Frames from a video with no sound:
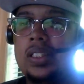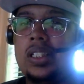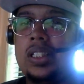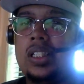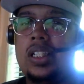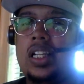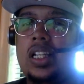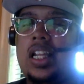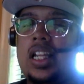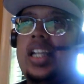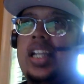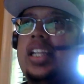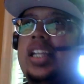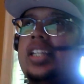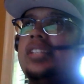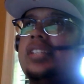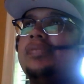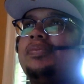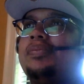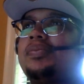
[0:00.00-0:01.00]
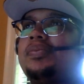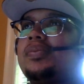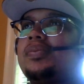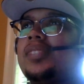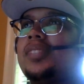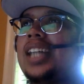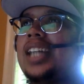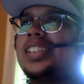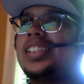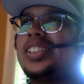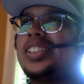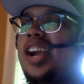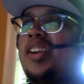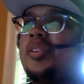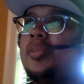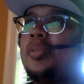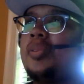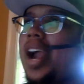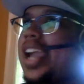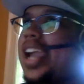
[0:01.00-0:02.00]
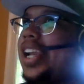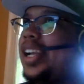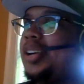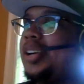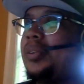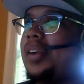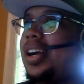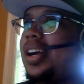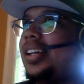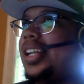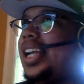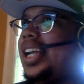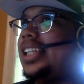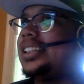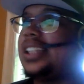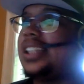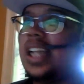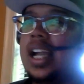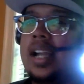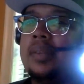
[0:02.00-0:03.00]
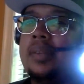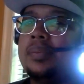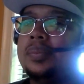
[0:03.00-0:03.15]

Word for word: and I started writing around that time